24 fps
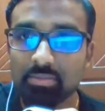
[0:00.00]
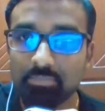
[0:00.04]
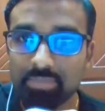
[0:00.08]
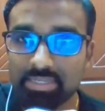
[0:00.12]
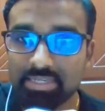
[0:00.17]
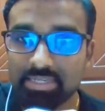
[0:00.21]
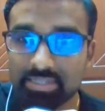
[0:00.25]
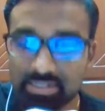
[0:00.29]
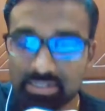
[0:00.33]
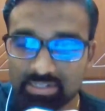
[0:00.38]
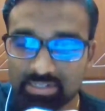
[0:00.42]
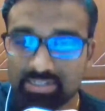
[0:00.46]

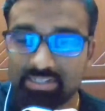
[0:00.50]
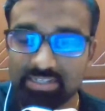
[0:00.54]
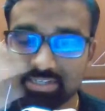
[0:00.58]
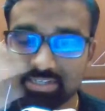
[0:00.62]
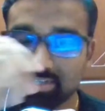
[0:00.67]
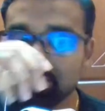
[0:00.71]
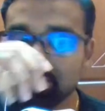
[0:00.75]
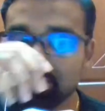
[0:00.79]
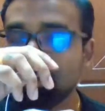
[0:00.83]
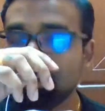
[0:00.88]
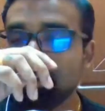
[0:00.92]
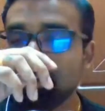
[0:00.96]

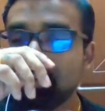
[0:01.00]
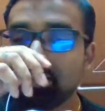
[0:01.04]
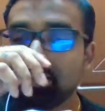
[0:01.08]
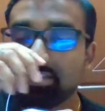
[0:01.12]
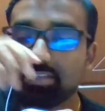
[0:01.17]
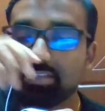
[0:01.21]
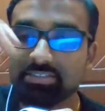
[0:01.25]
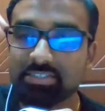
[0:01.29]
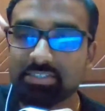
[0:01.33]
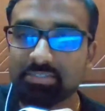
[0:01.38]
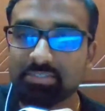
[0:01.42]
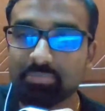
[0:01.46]
misconception that
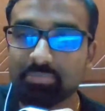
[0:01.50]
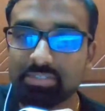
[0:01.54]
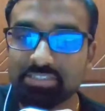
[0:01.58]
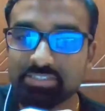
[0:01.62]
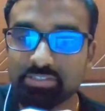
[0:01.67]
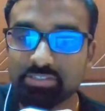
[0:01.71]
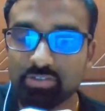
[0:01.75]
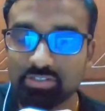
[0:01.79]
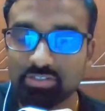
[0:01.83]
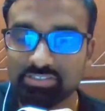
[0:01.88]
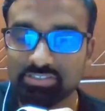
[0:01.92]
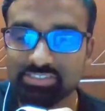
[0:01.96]
one can
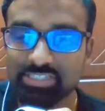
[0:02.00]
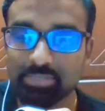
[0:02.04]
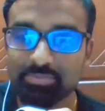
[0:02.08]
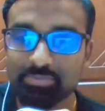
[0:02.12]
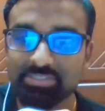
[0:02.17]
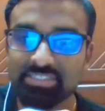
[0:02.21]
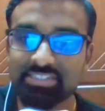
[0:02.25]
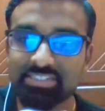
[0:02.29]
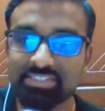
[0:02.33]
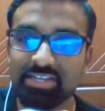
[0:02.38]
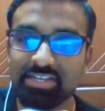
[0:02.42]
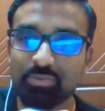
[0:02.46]
take a
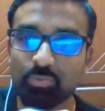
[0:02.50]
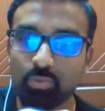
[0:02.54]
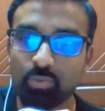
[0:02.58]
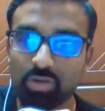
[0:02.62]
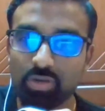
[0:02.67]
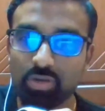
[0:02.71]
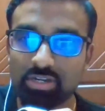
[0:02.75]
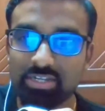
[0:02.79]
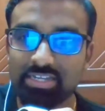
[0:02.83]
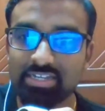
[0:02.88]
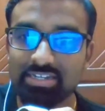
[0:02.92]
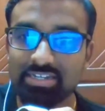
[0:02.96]
degree in
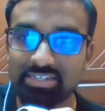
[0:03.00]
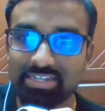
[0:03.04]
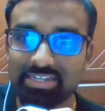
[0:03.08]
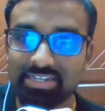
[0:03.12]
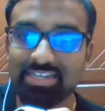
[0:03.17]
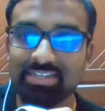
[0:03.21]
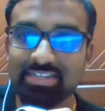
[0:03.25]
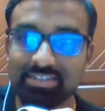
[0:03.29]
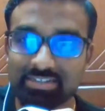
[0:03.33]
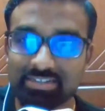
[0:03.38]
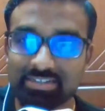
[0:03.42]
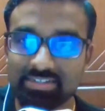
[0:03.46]
anything and then
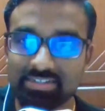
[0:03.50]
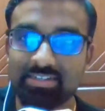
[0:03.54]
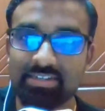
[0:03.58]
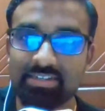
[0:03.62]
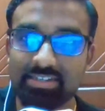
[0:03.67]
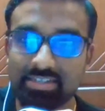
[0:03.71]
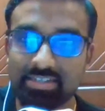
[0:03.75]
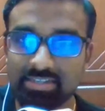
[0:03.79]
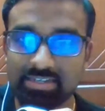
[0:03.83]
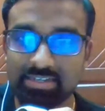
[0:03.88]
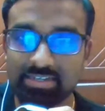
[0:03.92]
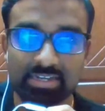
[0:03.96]
continue
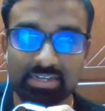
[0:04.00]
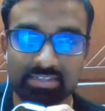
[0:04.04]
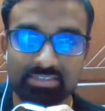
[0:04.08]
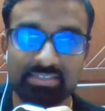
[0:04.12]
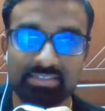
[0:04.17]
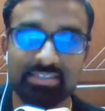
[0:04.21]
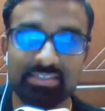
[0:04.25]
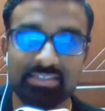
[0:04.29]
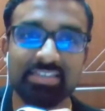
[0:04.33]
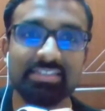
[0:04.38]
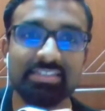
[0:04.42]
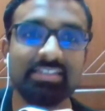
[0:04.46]
masters
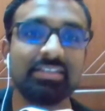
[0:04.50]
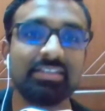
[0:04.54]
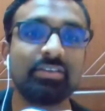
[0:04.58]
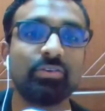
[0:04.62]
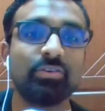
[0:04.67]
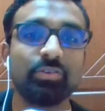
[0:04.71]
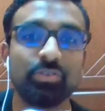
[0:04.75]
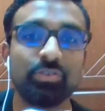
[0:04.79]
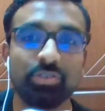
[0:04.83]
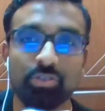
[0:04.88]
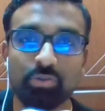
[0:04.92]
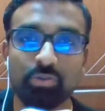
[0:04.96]
in law
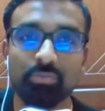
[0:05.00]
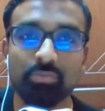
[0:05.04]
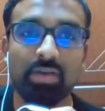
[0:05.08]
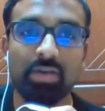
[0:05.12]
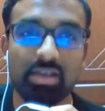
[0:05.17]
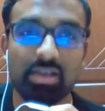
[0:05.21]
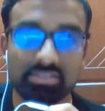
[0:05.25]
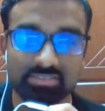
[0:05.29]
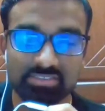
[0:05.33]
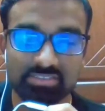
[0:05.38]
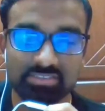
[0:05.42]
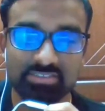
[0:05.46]
and
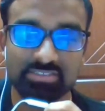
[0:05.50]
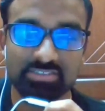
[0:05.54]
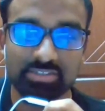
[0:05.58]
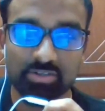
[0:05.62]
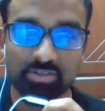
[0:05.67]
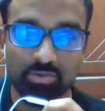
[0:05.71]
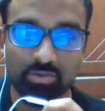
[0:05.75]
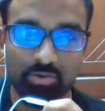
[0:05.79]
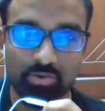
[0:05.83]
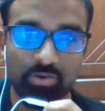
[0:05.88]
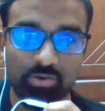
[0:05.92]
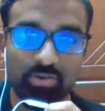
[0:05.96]

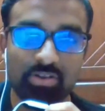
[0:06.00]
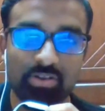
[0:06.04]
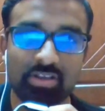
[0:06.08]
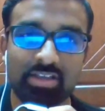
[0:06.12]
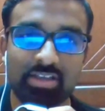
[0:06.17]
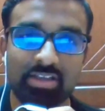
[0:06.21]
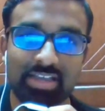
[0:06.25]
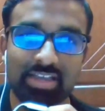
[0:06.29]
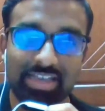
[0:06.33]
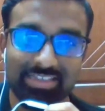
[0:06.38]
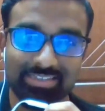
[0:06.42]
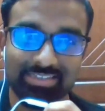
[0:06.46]
then
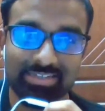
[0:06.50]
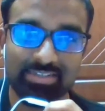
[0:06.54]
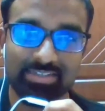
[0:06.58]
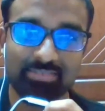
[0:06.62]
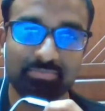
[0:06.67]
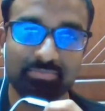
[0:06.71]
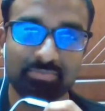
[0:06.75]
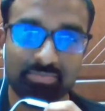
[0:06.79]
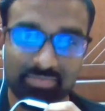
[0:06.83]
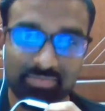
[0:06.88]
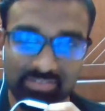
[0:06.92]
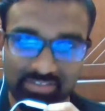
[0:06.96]
get called to the
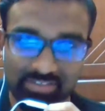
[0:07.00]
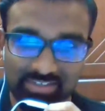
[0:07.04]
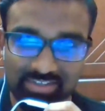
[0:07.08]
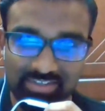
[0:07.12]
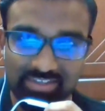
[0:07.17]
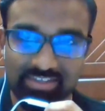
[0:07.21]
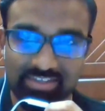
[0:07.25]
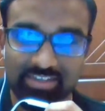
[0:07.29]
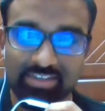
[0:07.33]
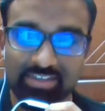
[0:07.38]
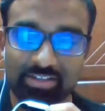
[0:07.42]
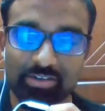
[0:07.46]
bar.
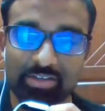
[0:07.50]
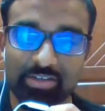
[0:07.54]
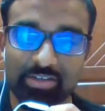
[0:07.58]
It